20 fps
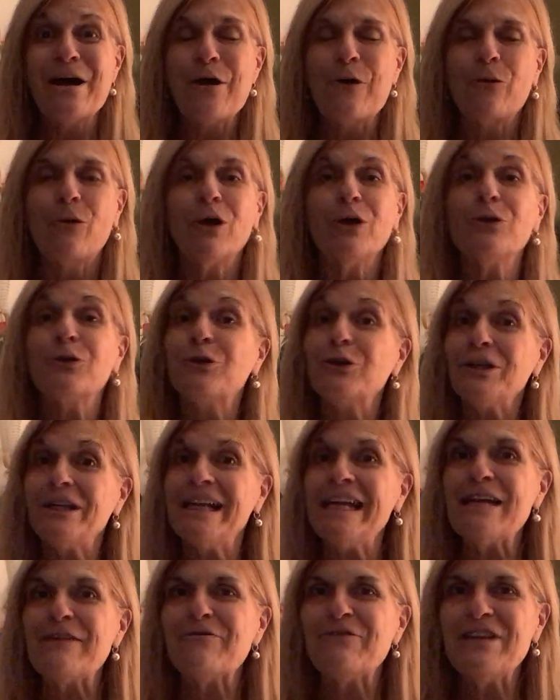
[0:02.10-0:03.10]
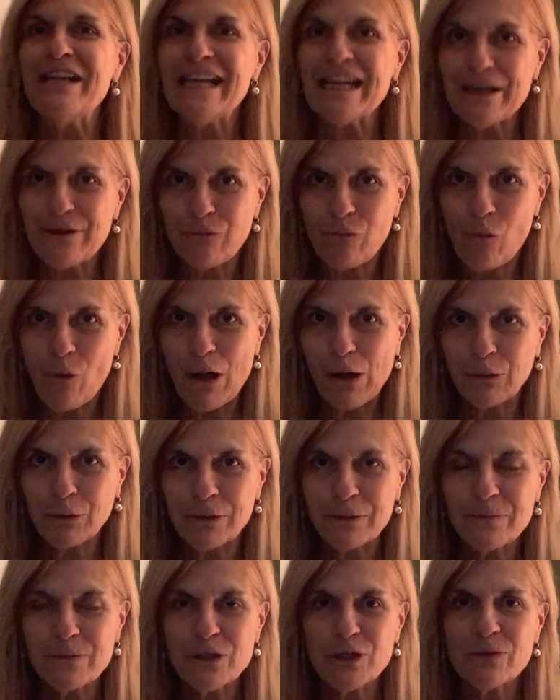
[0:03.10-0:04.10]
Well, good evening and
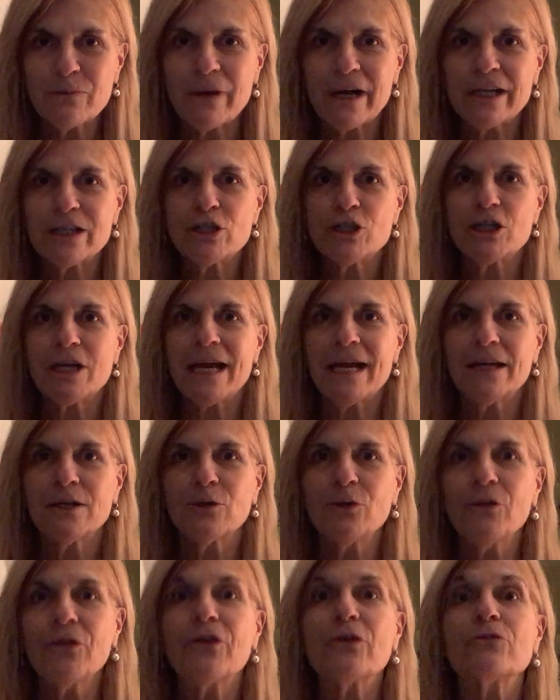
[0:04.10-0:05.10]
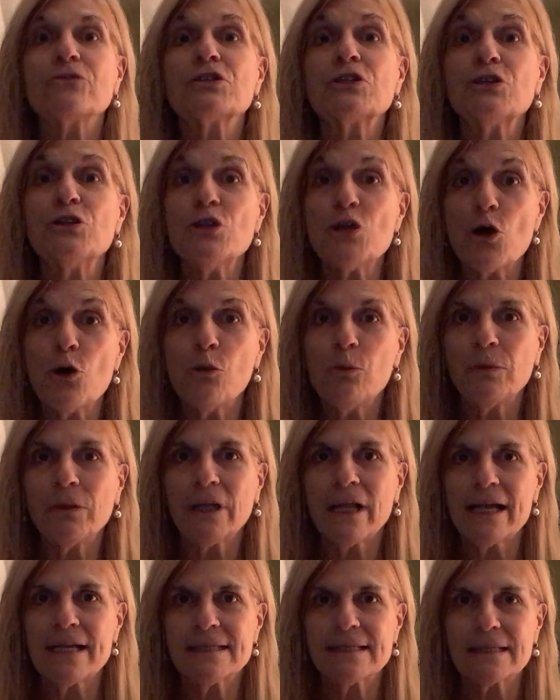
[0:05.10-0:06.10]
welcome to my channel. There's no
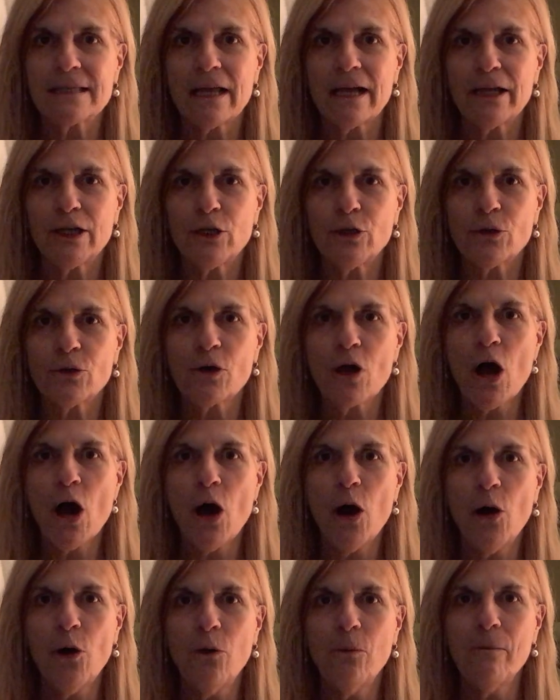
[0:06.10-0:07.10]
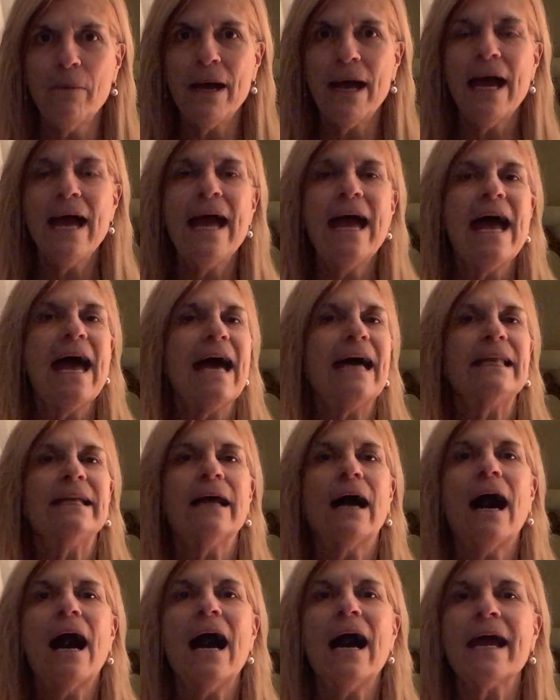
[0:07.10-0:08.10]
place like your home, and
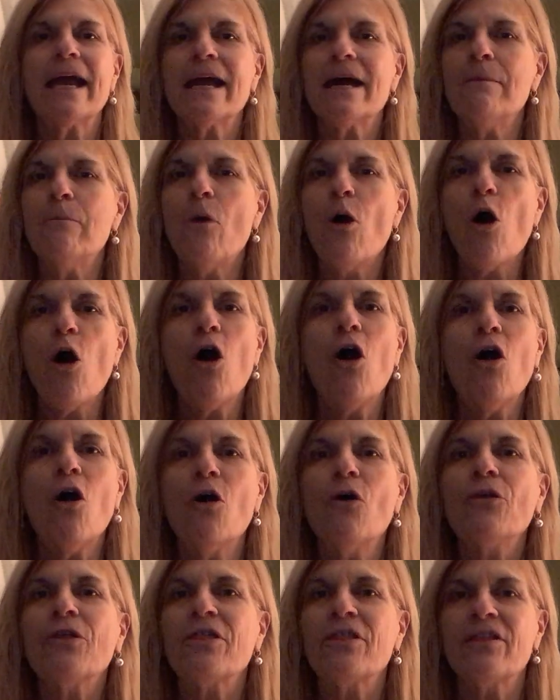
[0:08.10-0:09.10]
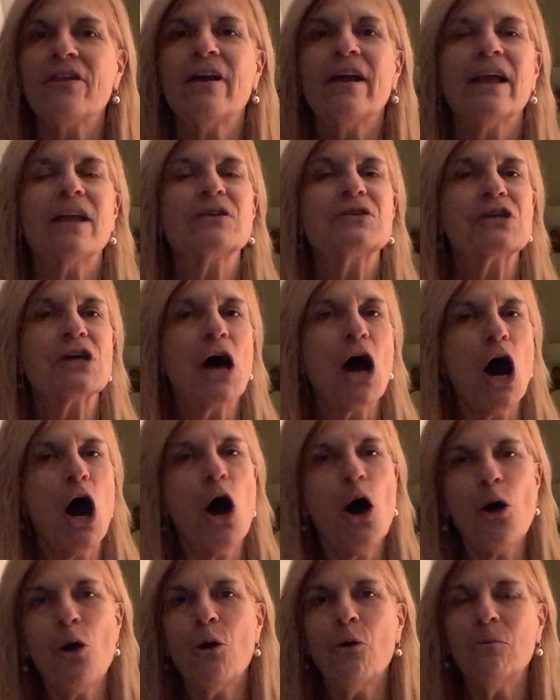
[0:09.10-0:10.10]
I am all things
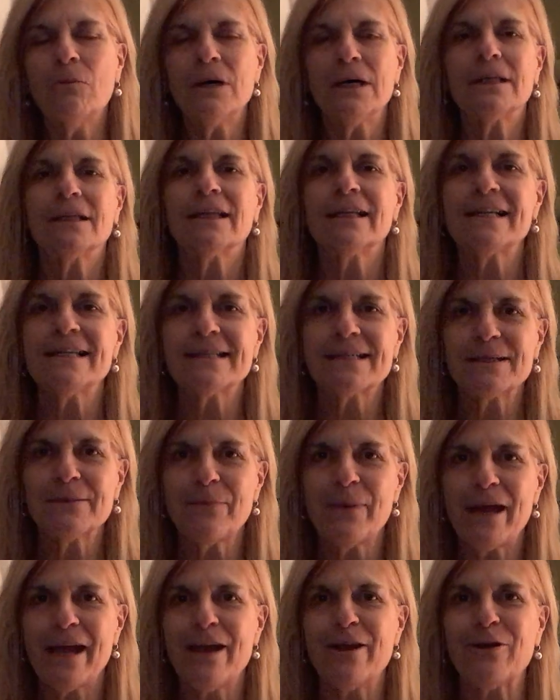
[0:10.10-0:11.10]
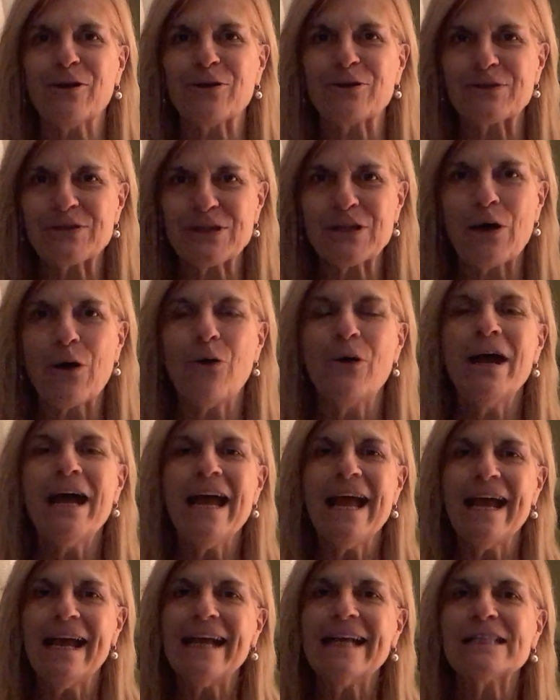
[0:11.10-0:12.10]
home, Lisa Baker. So
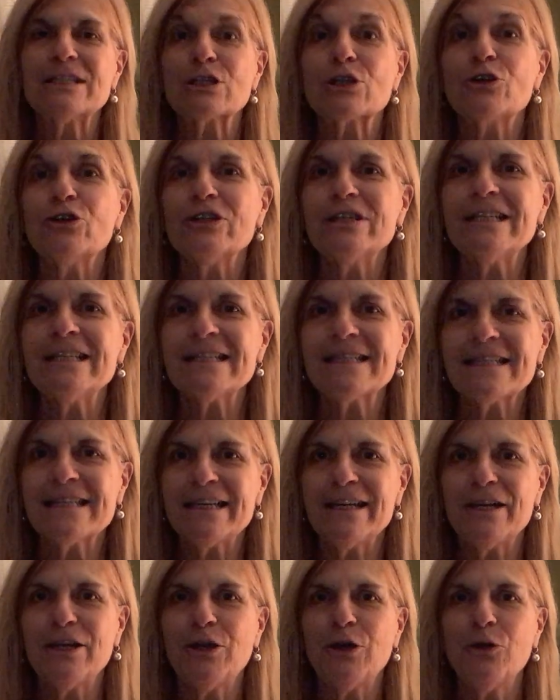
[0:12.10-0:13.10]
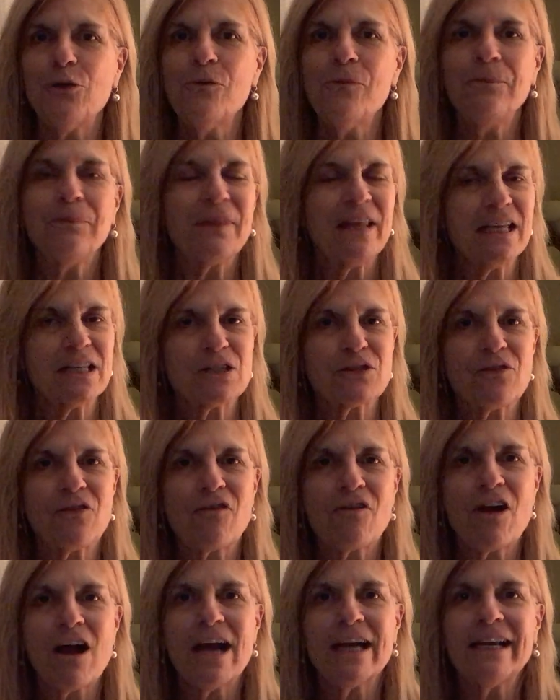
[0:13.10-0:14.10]
it's good to see you. It's
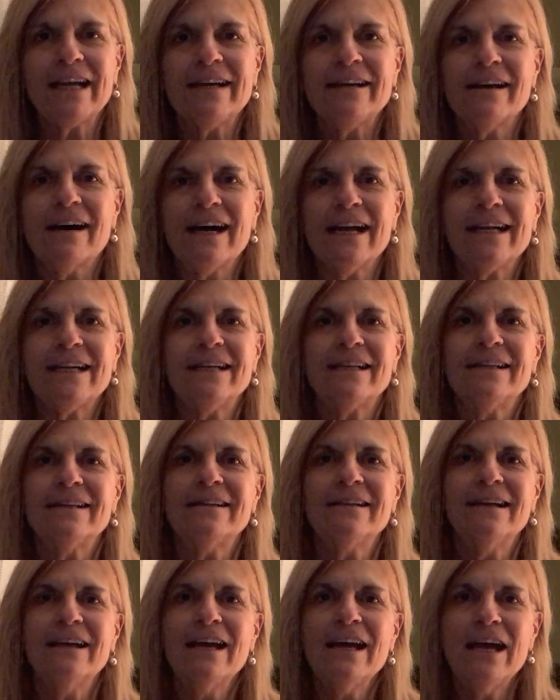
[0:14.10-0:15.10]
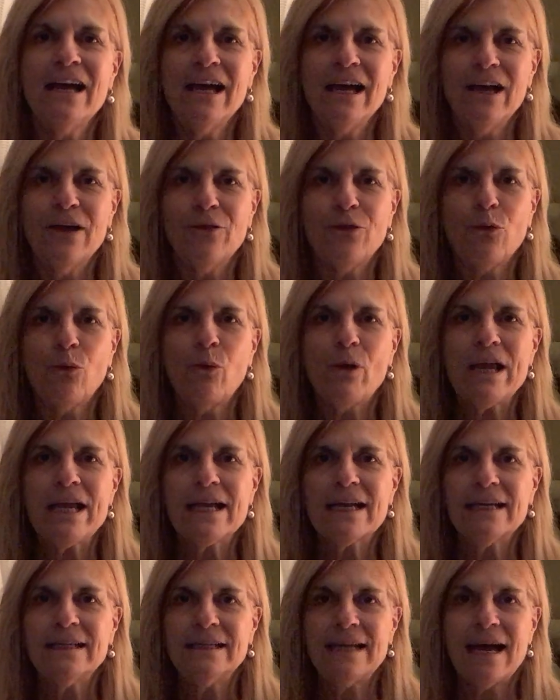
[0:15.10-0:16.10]
Friday night and the
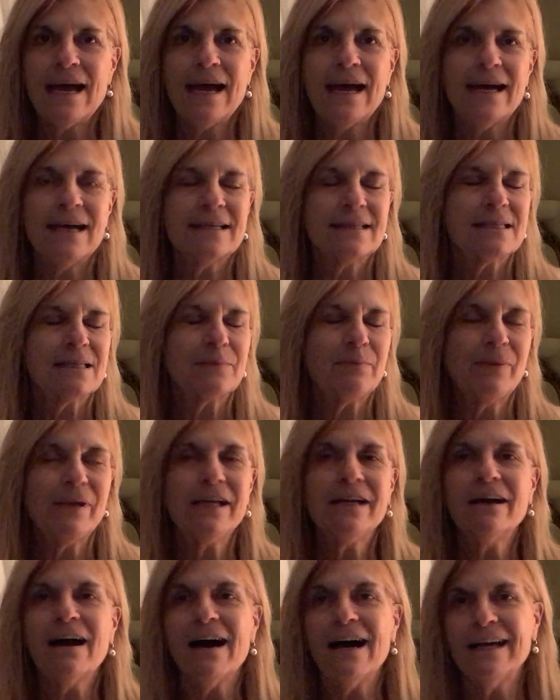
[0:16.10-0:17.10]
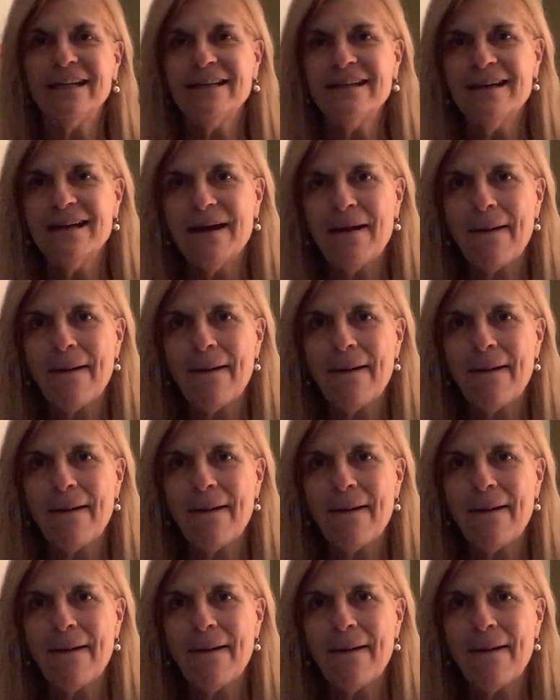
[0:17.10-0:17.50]
weekend has begun.